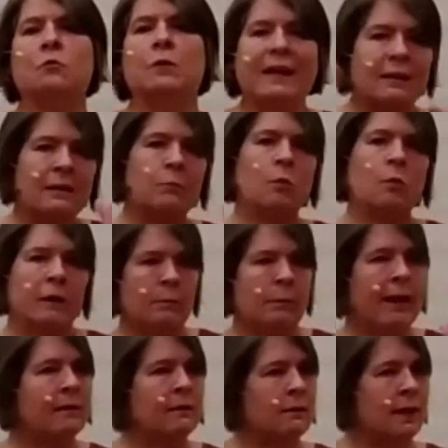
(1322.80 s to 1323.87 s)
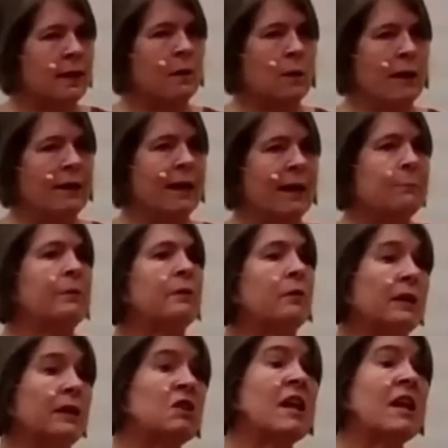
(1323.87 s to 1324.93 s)
directly point me back to that white light, but they're
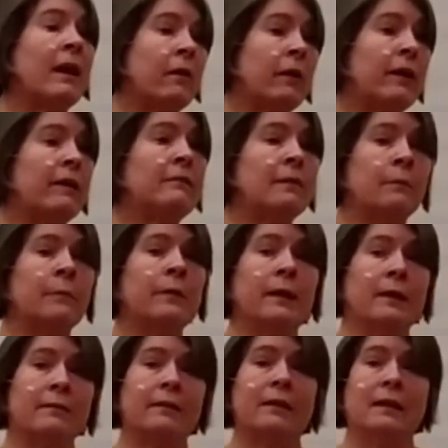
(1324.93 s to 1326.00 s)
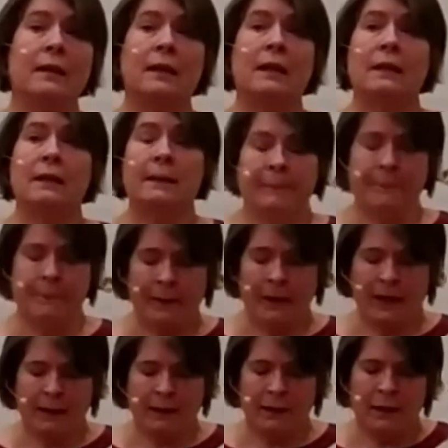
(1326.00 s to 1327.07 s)
each carrying something of it in it.
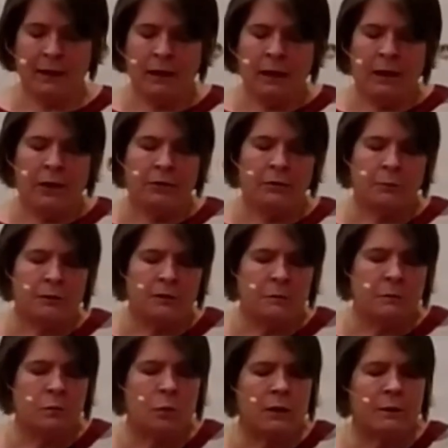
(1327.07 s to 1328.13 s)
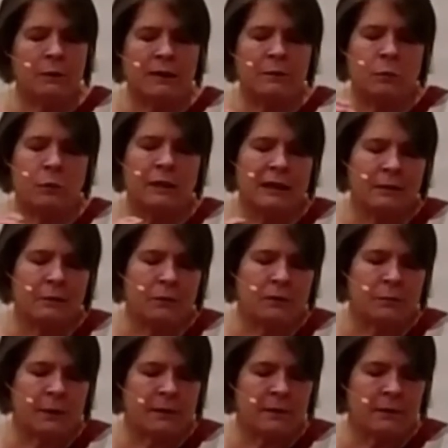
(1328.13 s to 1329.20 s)
Okay. So principle one means we need to
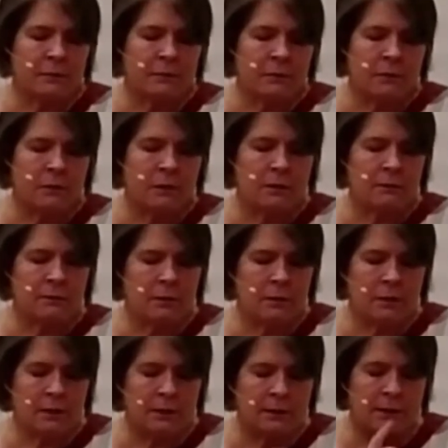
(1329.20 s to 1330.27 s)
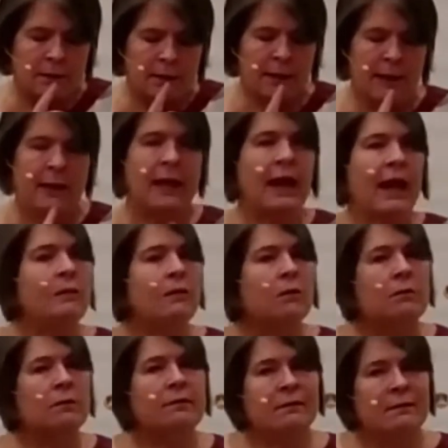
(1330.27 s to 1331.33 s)
respect the diversity of goods. And
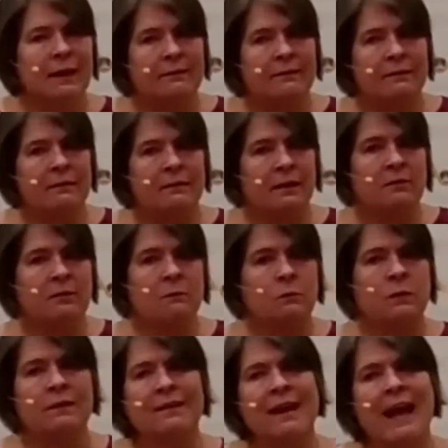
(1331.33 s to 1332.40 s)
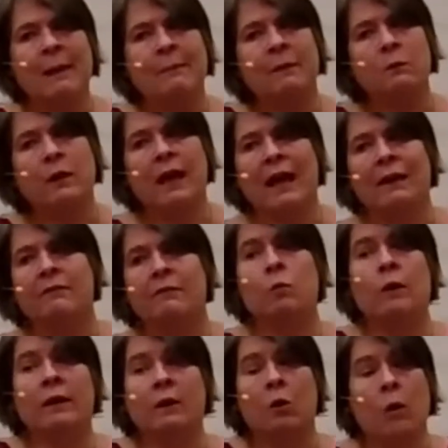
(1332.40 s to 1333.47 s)
notice that that's in tension with this habit we have of
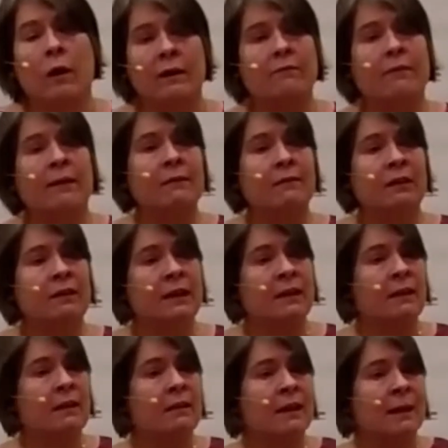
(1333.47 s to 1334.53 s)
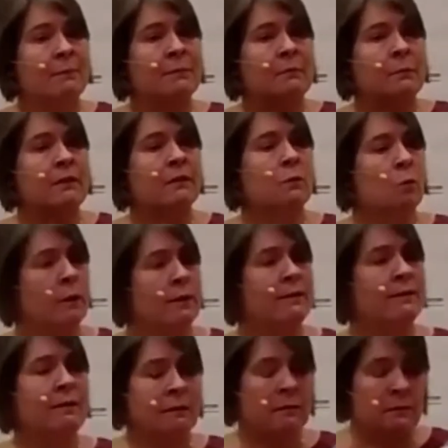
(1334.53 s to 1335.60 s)
wanting to quantify everything and collapse them into one
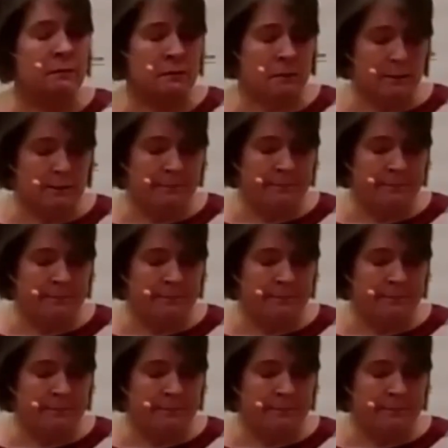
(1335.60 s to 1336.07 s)
single.